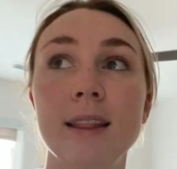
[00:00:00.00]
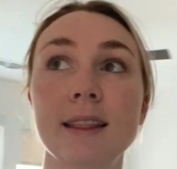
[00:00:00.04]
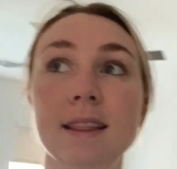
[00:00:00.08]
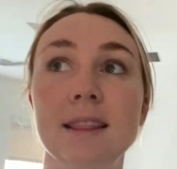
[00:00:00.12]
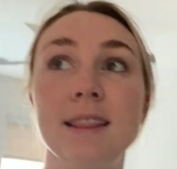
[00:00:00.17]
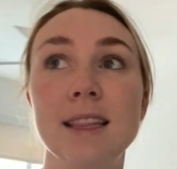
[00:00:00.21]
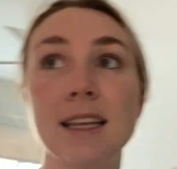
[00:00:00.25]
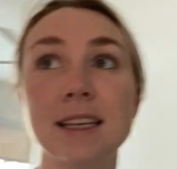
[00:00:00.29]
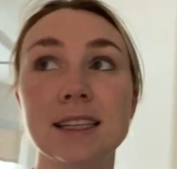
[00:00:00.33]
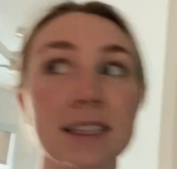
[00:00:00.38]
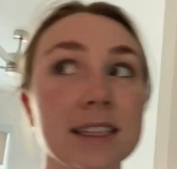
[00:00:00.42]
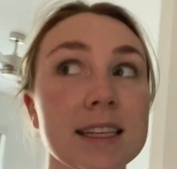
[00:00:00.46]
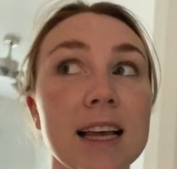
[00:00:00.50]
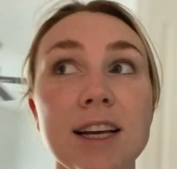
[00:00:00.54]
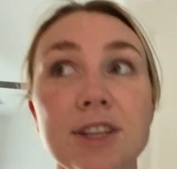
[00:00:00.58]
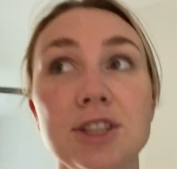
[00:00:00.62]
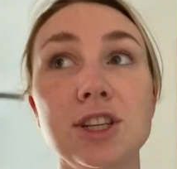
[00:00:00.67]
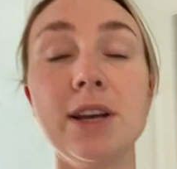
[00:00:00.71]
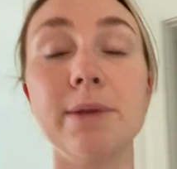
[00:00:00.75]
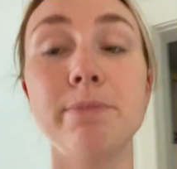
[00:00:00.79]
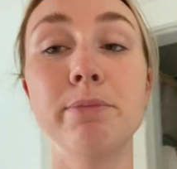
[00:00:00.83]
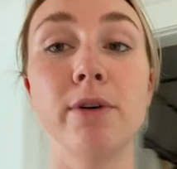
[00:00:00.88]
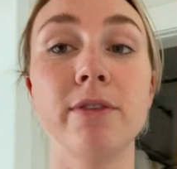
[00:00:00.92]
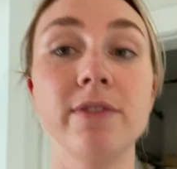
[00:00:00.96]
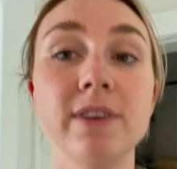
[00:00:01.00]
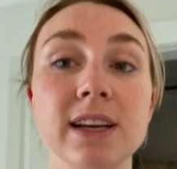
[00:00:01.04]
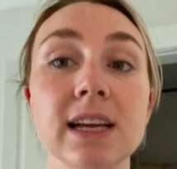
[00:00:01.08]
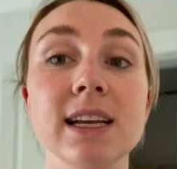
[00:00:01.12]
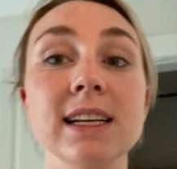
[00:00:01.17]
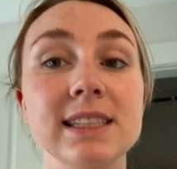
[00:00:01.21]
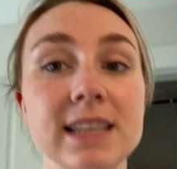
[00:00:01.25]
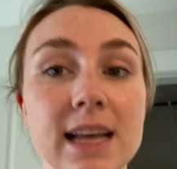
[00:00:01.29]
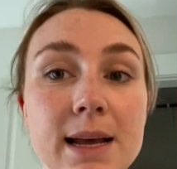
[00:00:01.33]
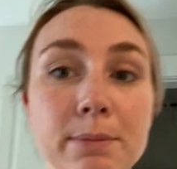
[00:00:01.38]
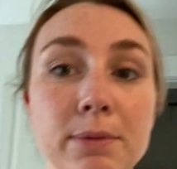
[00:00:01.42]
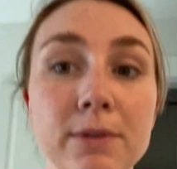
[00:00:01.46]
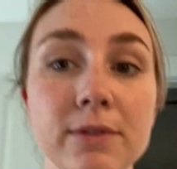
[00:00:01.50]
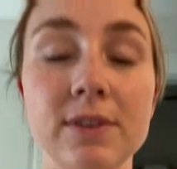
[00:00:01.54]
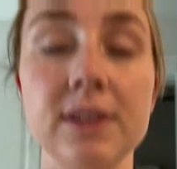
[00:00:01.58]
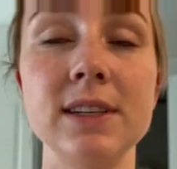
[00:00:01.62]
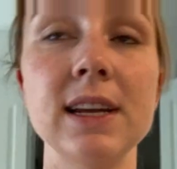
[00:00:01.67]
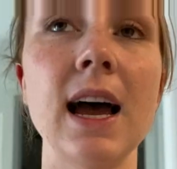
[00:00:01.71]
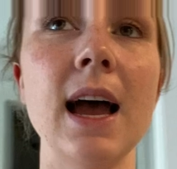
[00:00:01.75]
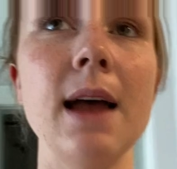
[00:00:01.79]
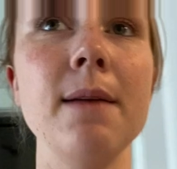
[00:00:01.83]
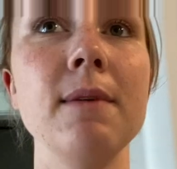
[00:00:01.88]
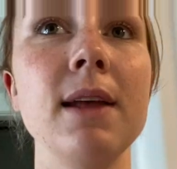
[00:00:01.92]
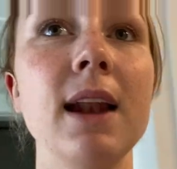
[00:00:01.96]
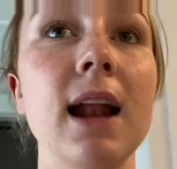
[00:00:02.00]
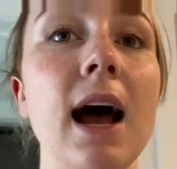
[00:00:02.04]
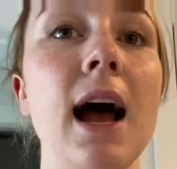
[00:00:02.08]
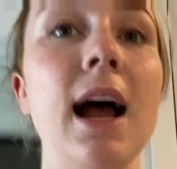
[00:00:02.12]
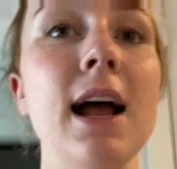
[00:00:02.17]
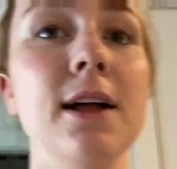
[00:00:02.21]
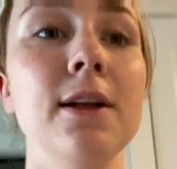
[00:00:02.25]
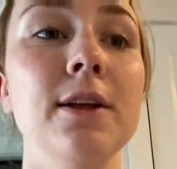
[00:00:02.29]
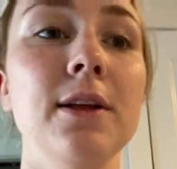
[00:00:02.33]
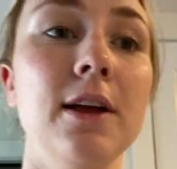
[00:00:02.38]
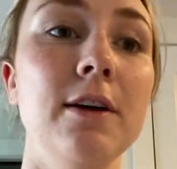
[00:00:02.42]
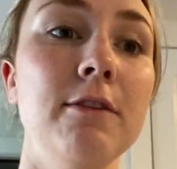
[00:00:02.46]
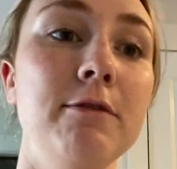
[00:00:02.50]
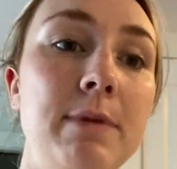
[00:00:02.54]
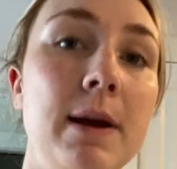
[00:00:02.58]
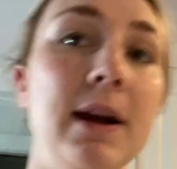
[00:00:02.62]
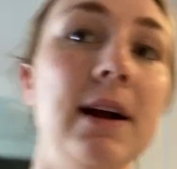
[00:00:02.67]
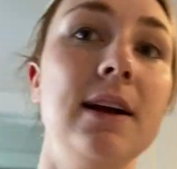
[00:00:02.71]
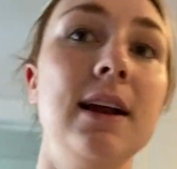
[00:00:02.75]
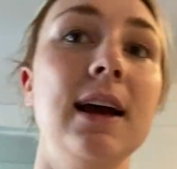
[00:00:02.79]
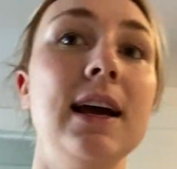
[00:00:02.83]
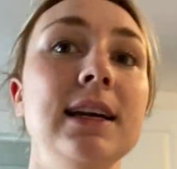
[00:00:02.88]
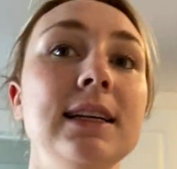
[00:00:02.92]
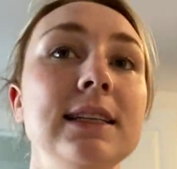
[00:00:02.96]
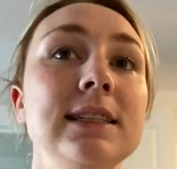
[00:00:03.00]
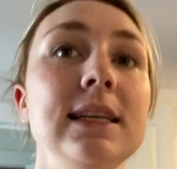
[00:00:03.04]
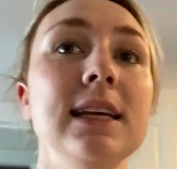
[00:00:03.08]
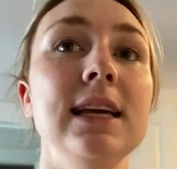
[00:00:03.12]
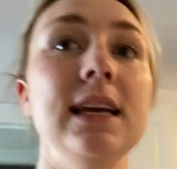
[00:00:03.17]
This is actually a perfect example of a time that Isle of Paradise